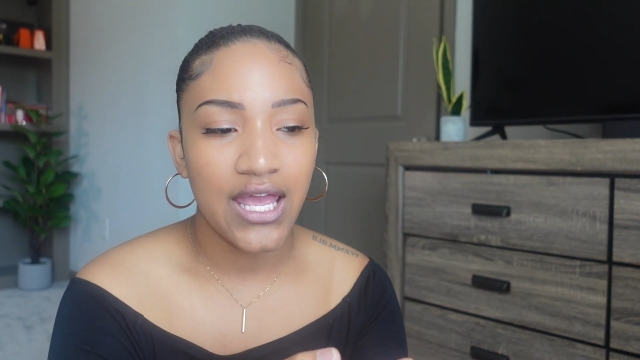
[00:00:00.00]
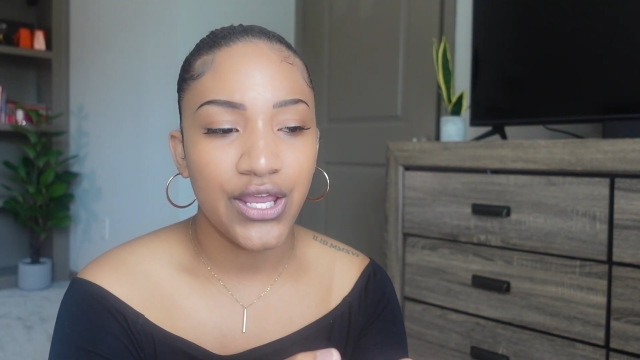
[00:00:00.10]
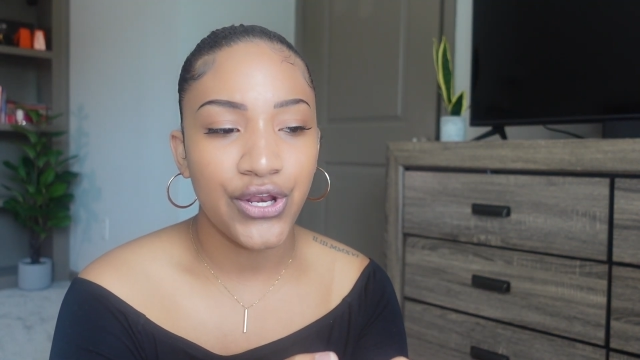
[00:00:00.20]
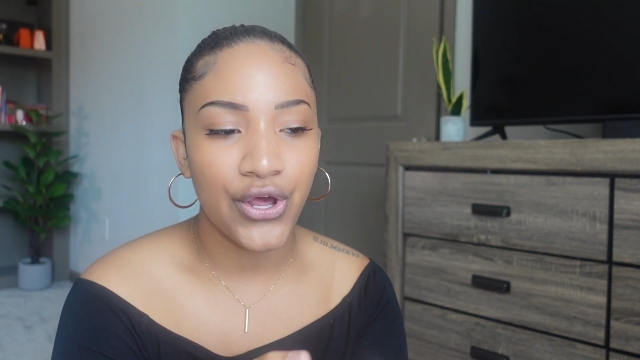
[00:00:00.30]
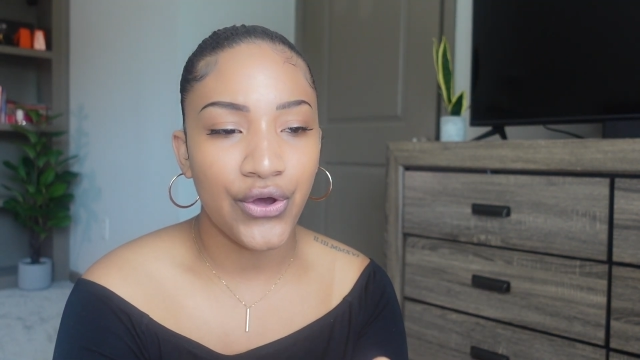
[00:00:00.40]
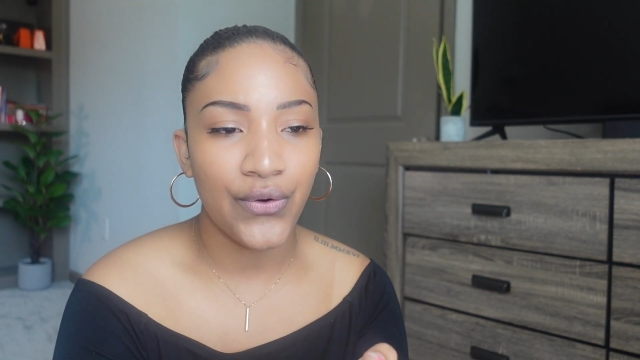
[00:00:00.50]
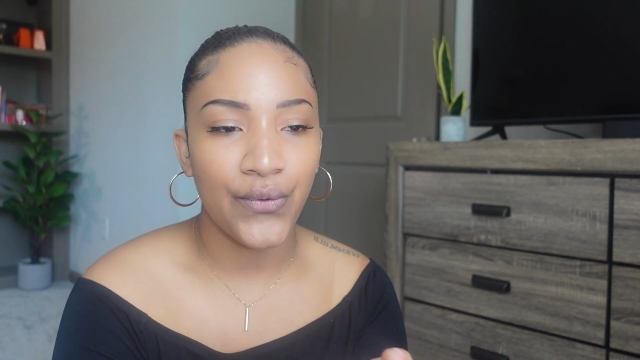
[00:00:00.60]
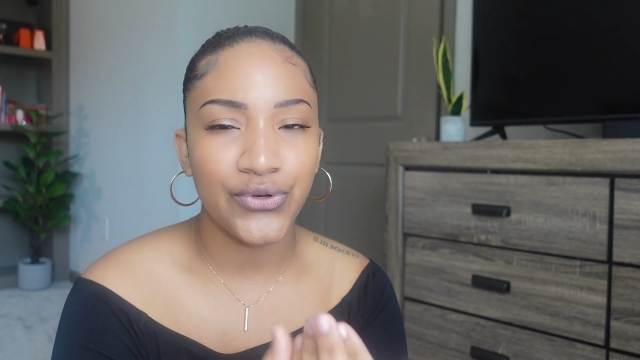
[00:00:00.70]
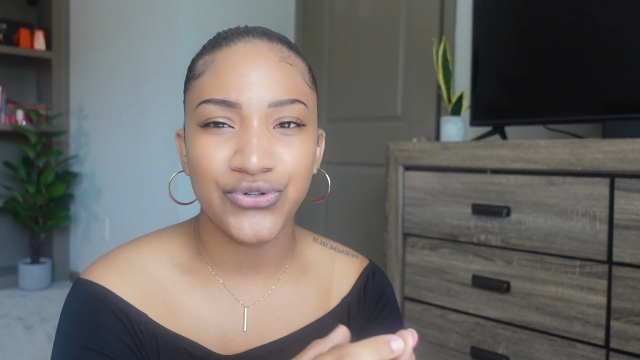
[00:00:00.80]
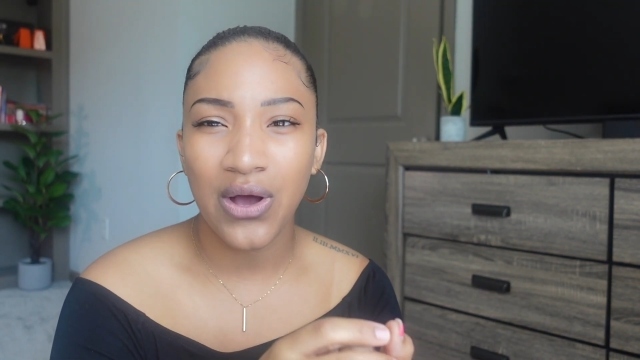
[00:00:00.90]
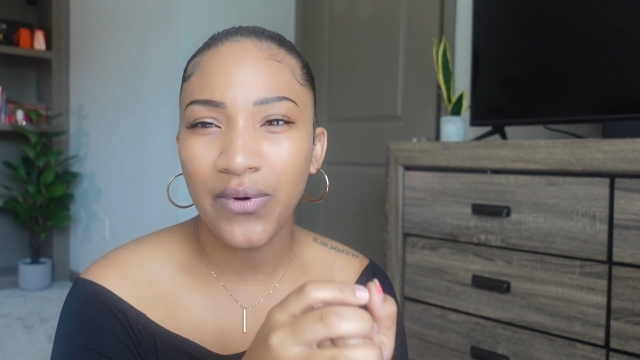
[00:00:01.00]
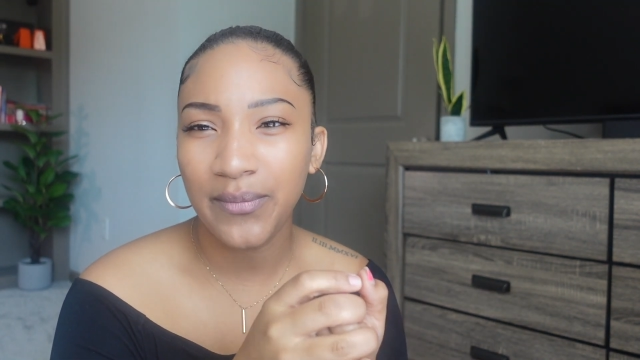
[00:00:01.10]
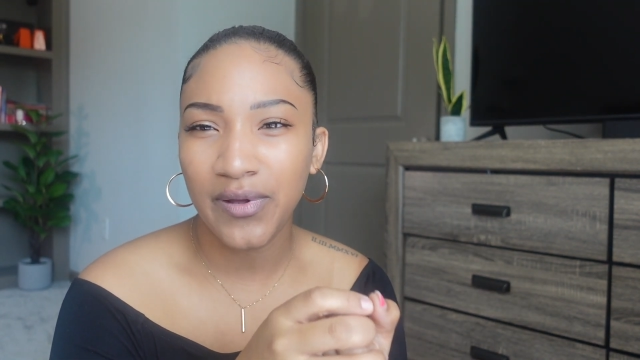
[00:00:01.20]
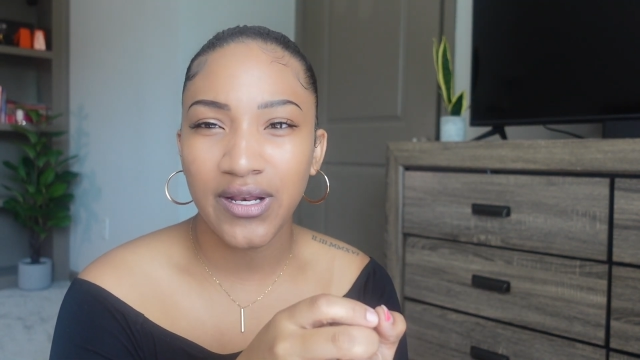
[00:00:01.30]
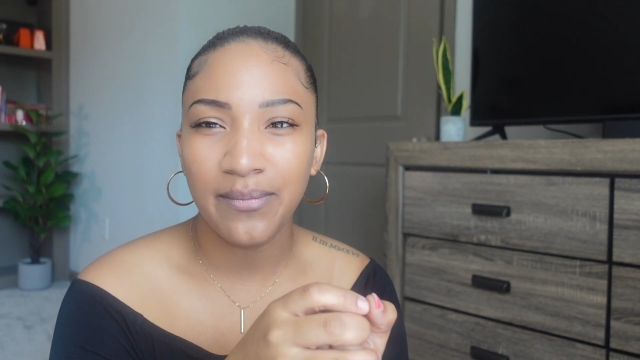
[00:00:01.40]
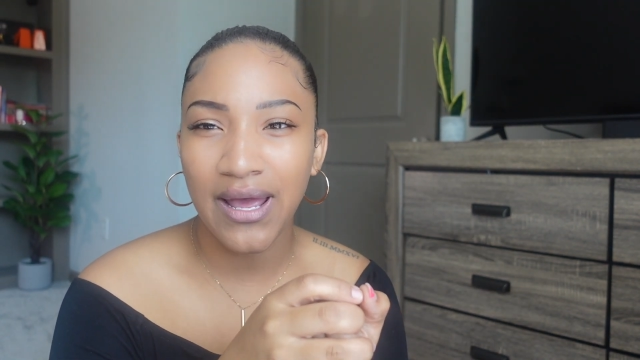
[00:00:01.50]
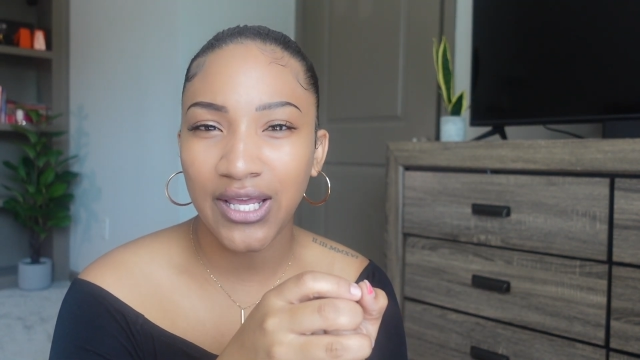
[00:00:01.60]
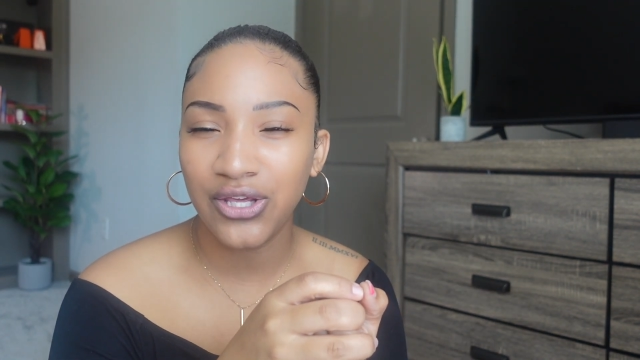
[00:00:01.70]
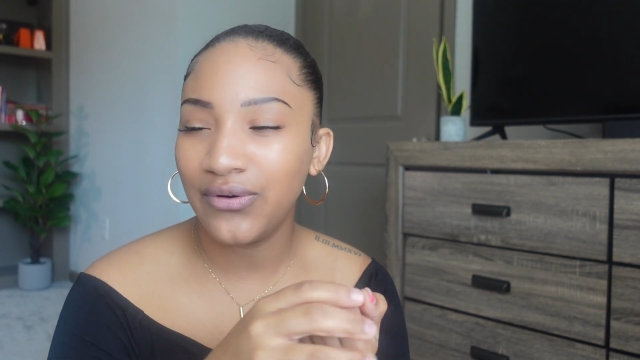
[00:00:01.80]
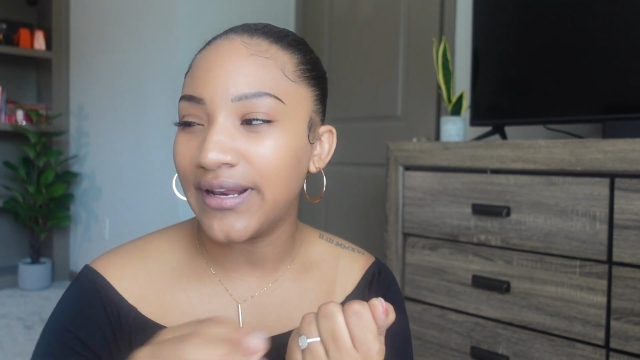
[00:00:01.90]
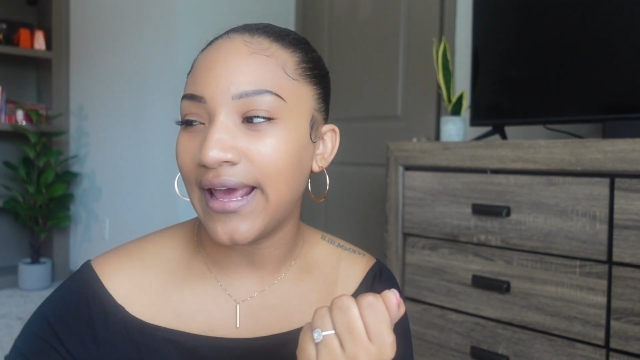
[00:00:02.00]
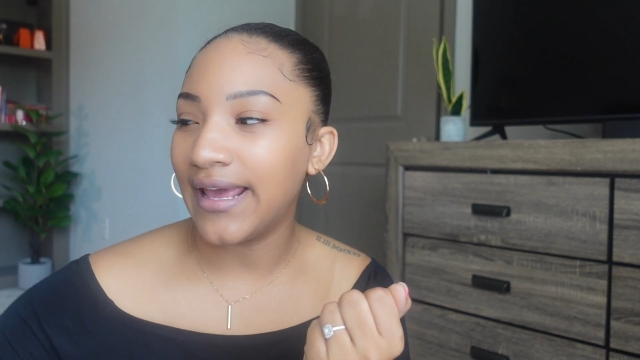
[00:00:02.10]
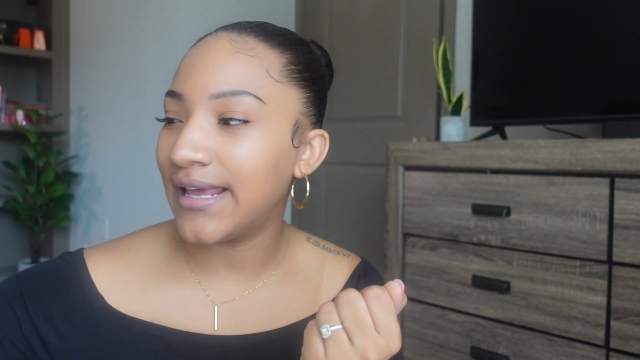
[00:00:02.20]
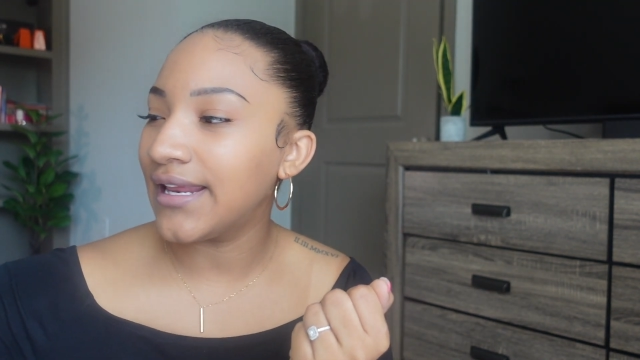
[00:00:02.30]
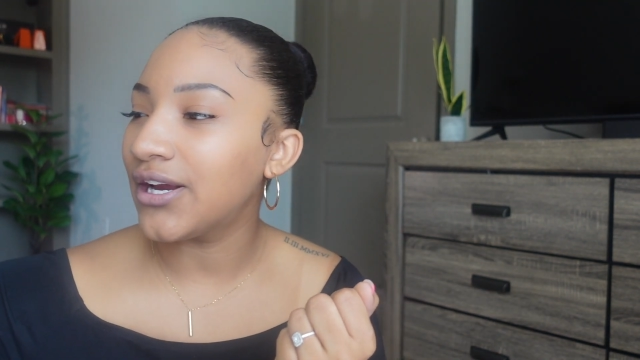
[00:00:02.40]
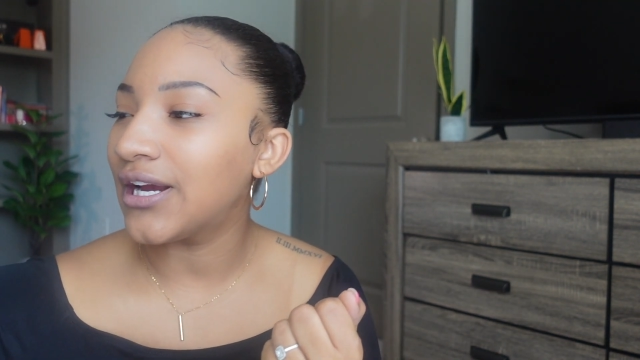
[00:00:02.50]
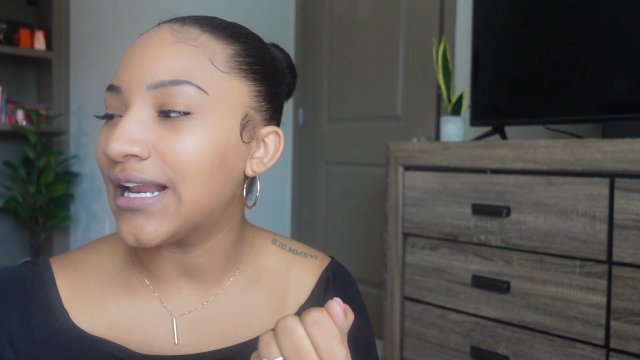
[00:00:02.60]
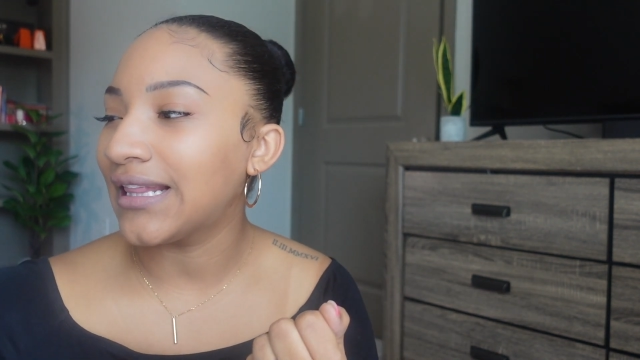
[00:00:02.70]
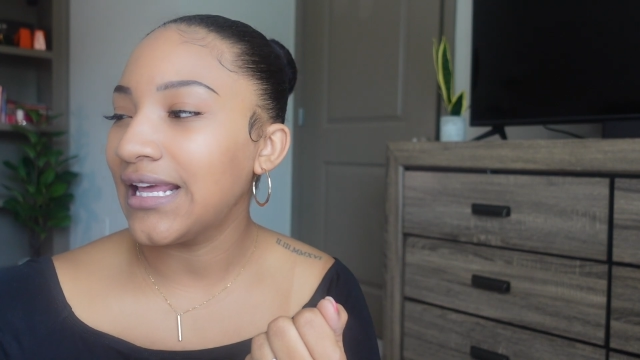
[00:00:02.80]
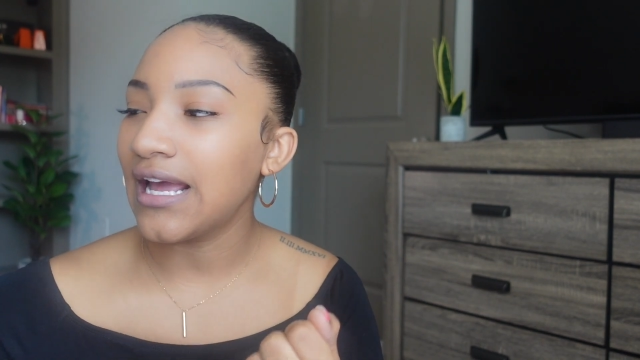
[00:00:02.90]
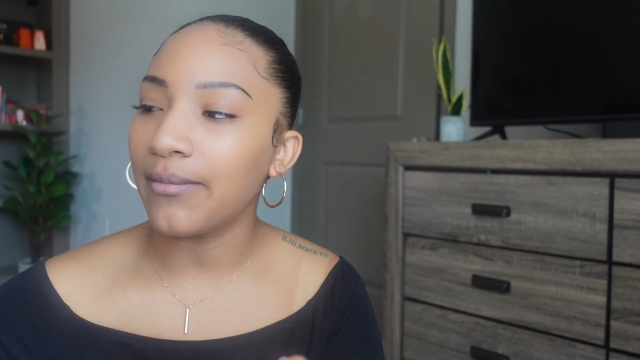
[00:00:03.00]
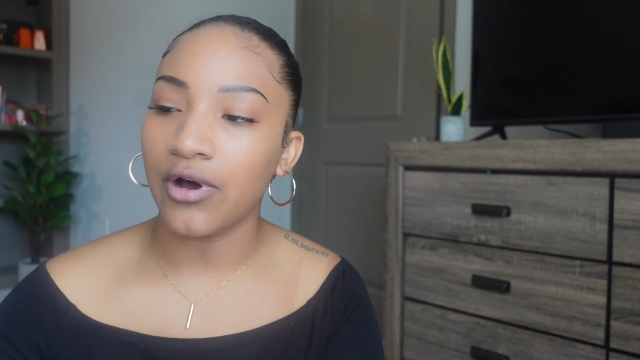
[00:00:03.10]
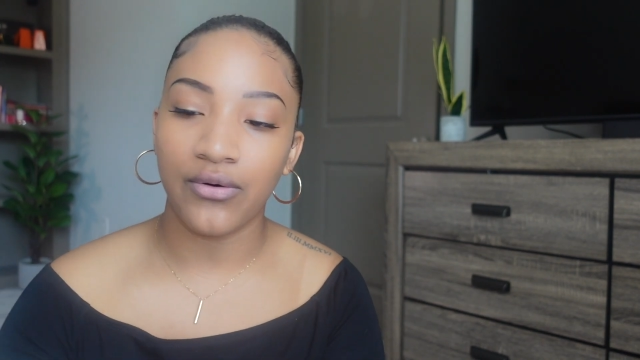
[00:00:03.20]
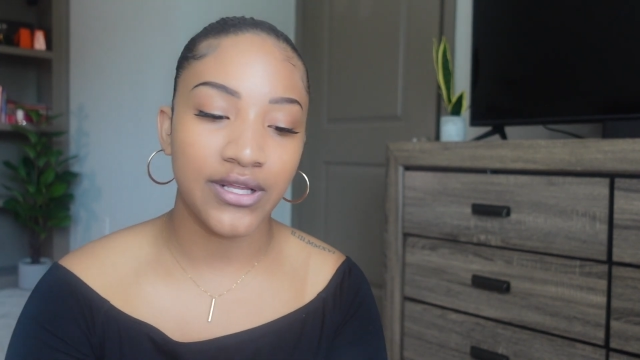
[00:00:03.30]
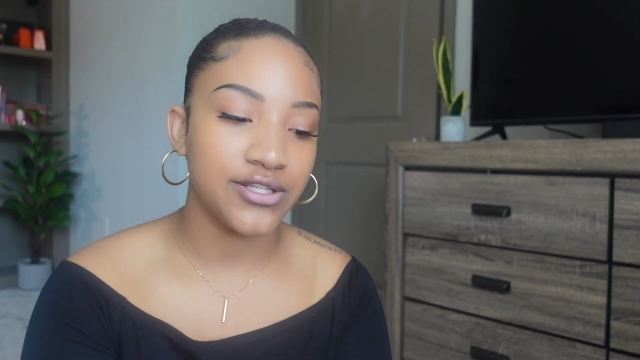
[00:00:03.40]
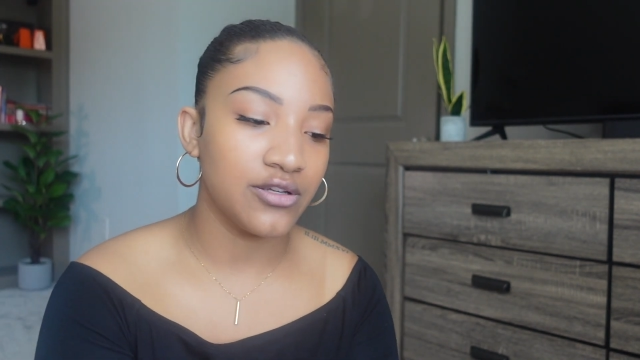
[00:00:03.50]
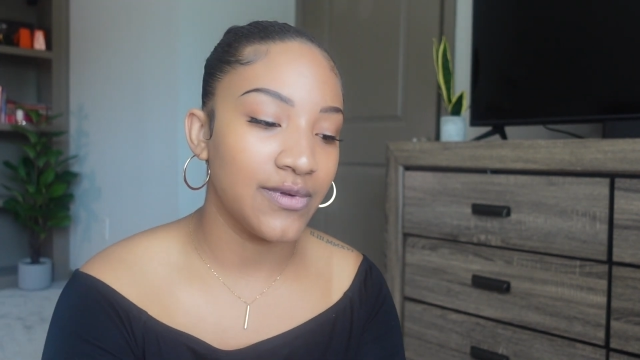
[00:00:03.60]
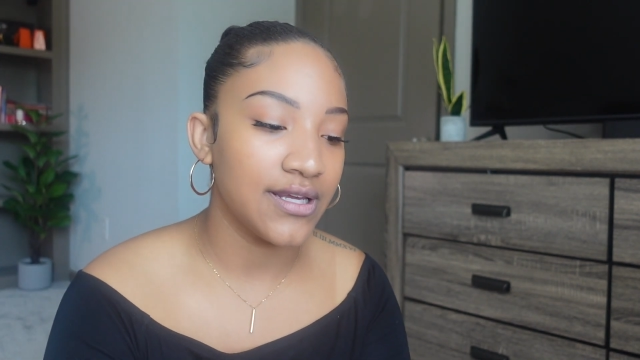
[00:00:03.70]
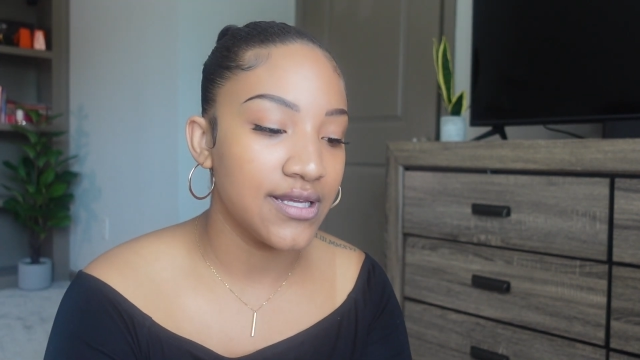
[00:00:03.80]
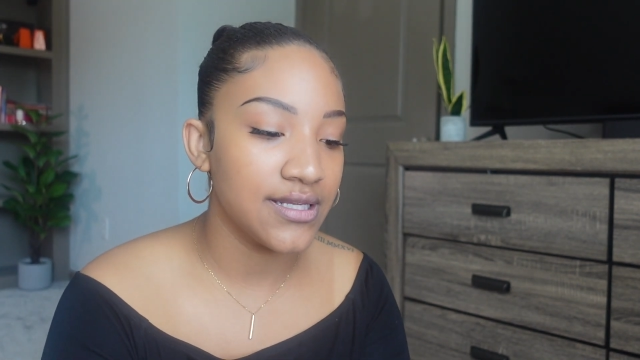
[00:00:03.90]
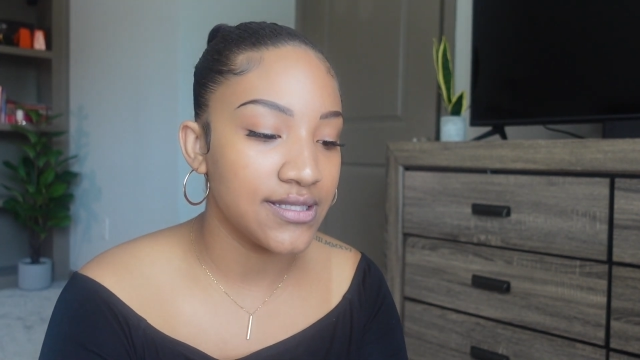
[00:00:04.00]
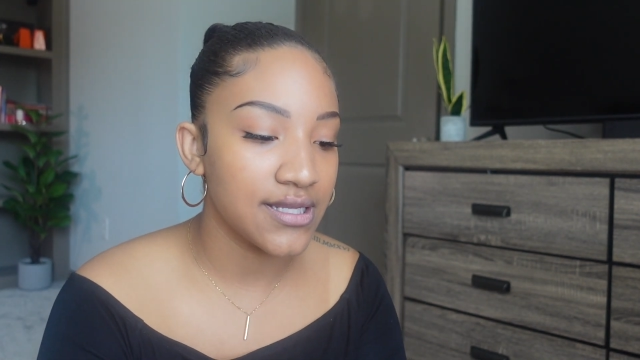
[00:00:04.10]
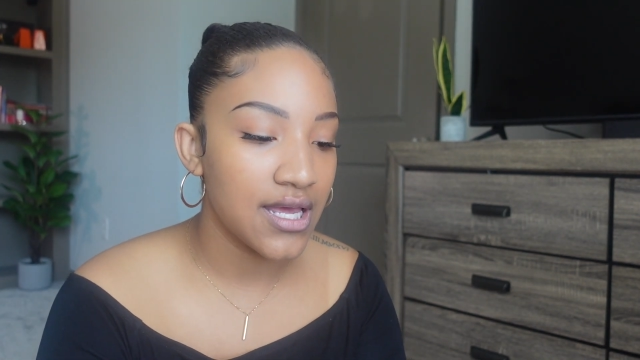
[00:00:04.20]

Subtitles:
you know, do I want to put in my Q&A in here? And I think I'm going to, because